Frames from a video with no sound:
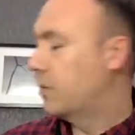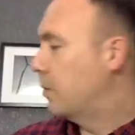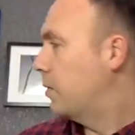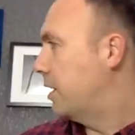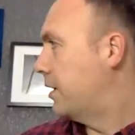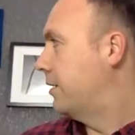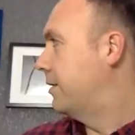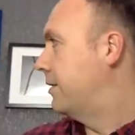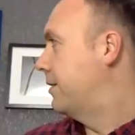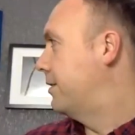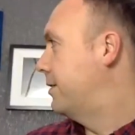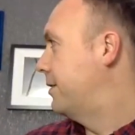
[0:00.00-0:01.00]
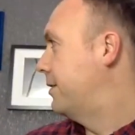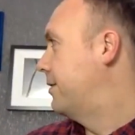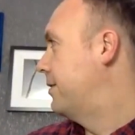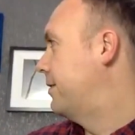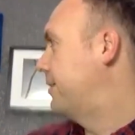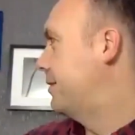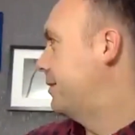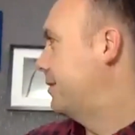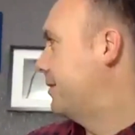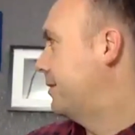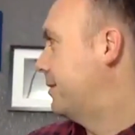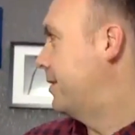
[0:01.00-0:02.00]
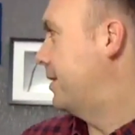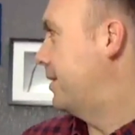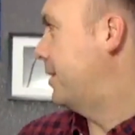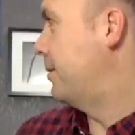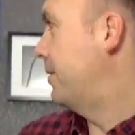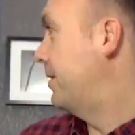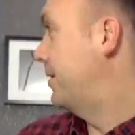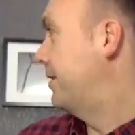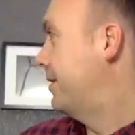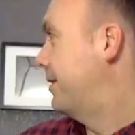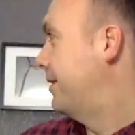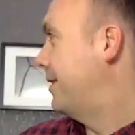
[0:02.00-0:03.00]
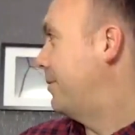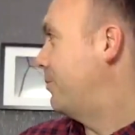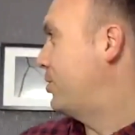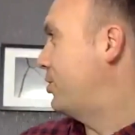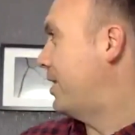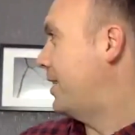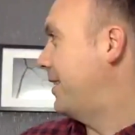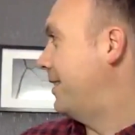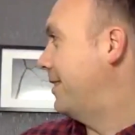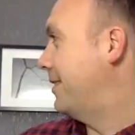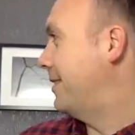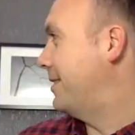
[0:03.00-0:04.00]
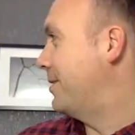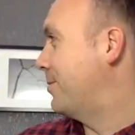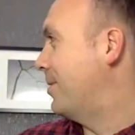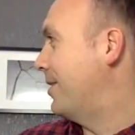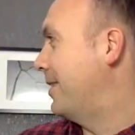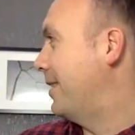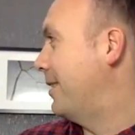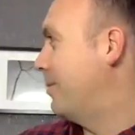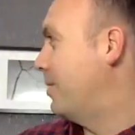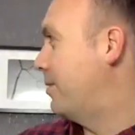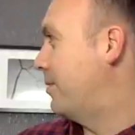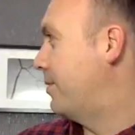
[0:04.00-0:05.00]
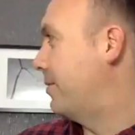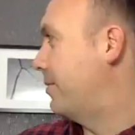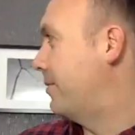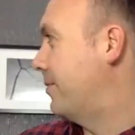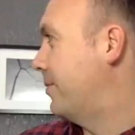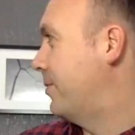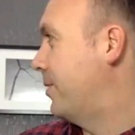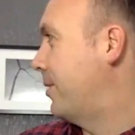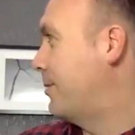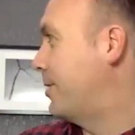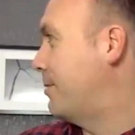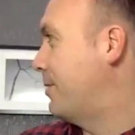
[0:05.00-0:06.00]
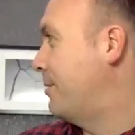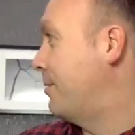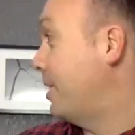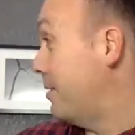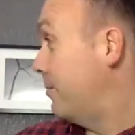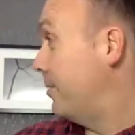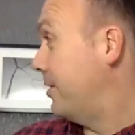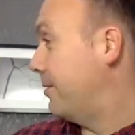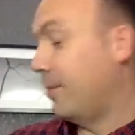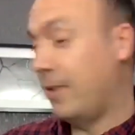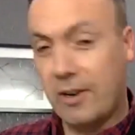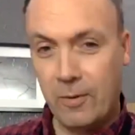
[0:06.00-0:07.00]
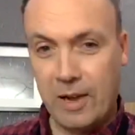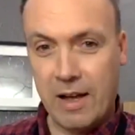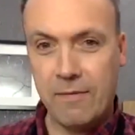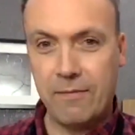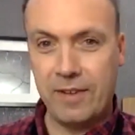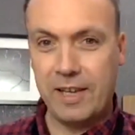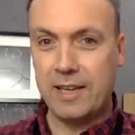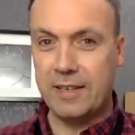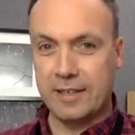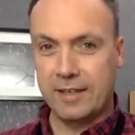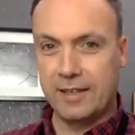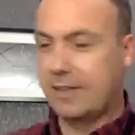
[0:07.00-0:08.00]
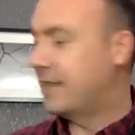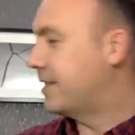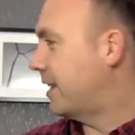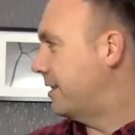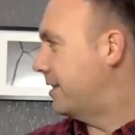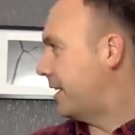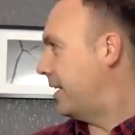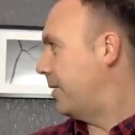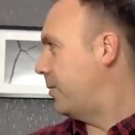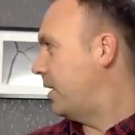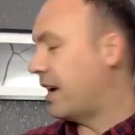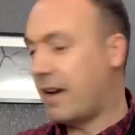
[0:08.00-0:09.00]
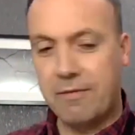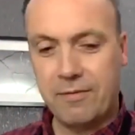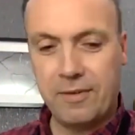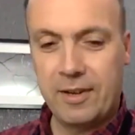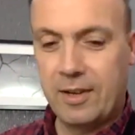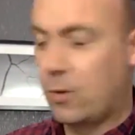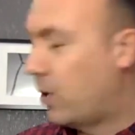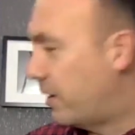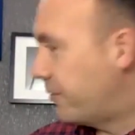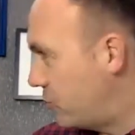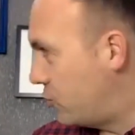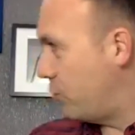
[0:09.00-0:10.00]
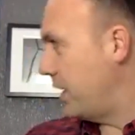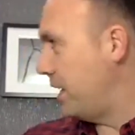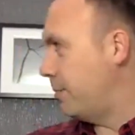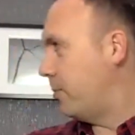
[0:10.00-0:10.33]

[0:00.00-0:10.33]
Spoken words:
Well, hello. I'm just checking that this is working with those that are in the. Yeah, we have feed. Is that the saying? We have stream.